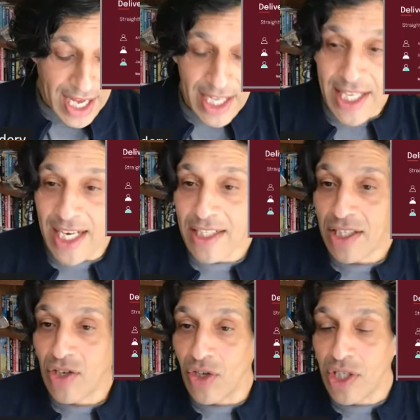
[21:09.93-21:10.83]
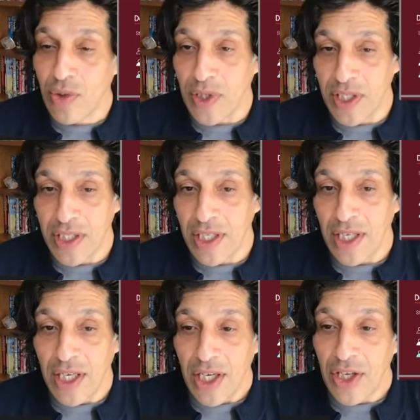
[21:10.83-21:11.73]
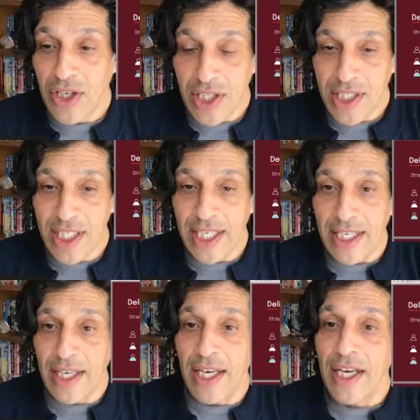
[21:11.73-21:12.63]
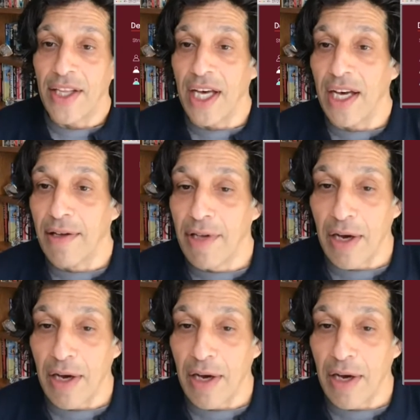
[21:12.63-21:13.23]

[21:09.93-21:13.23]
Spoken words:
And then as a consequence, you can see that